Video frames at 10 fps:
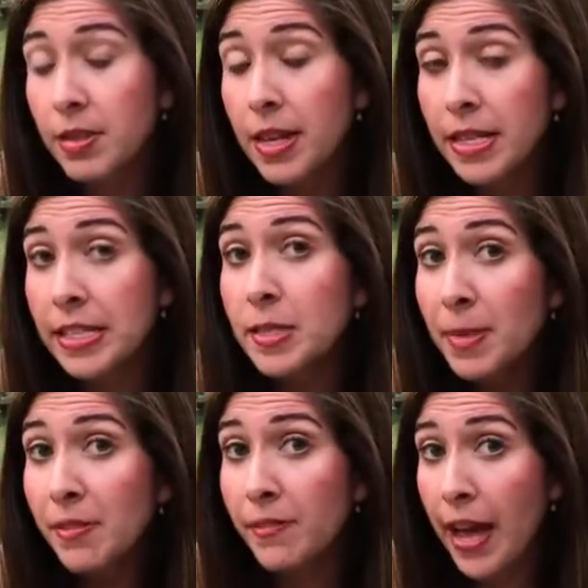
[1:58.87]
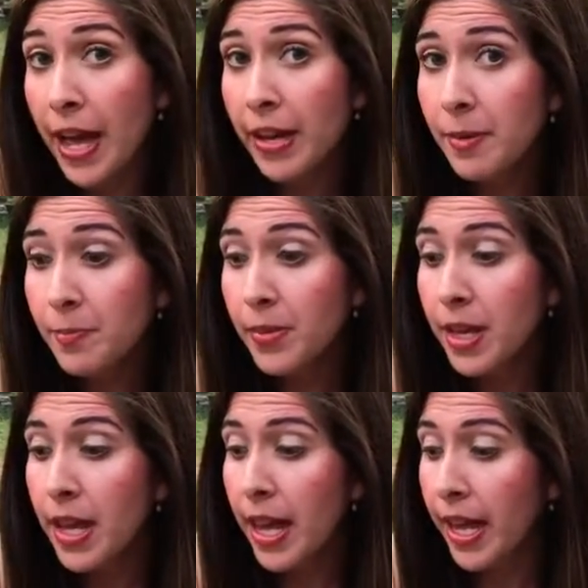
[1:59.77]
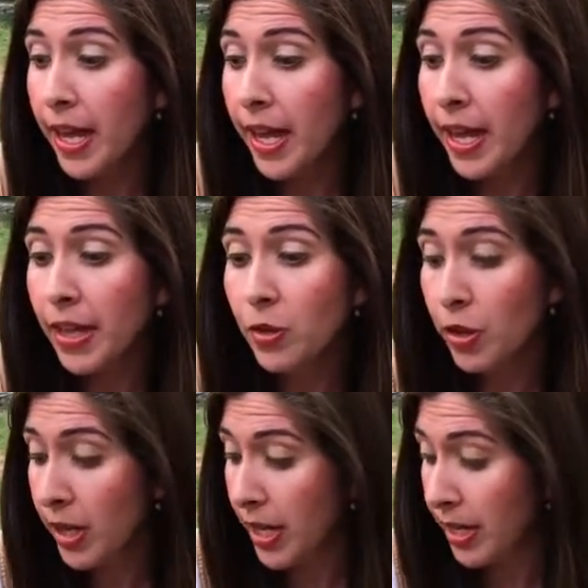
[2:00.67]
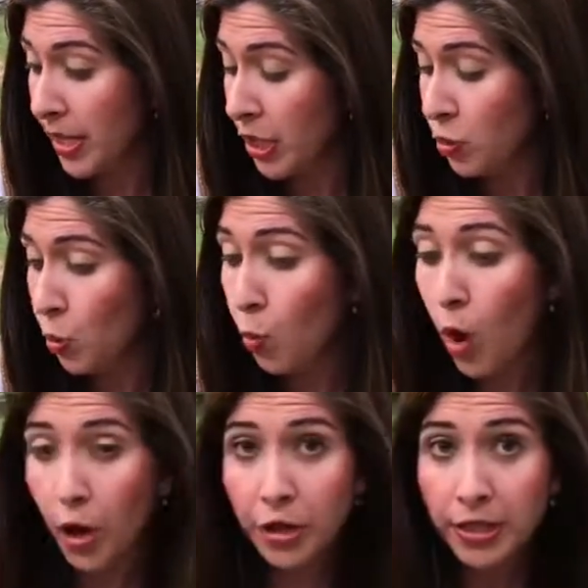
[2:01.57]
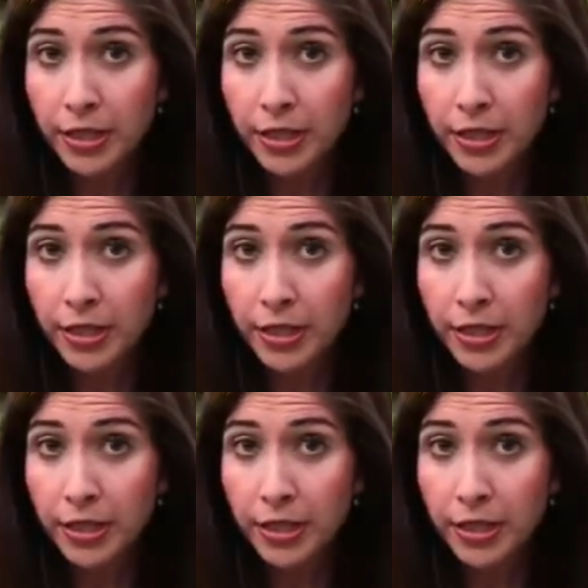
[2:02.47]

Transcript: it needs to be fed, and it needs water